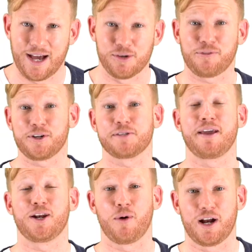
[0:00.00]
Now, I was first
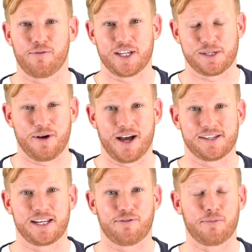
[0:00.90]
made aware of
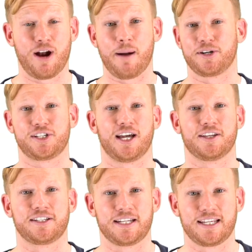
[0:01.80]
reciprocity from Robert
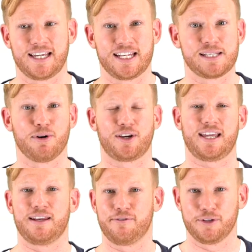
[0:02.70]
Cialdini in his book
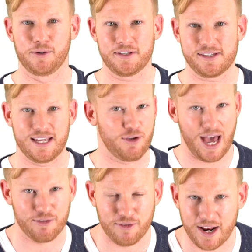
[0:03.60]
Influence. If you
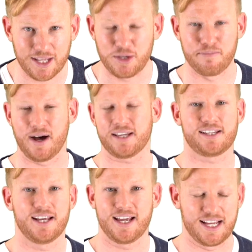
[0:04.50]
haven't read it, you
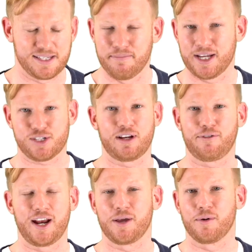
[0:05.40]
must. It's a must-read
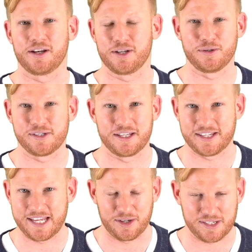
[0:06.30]
for anyone who's in the
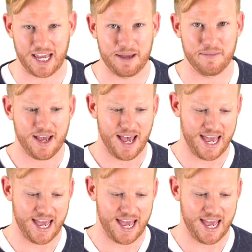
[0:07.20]
sales game.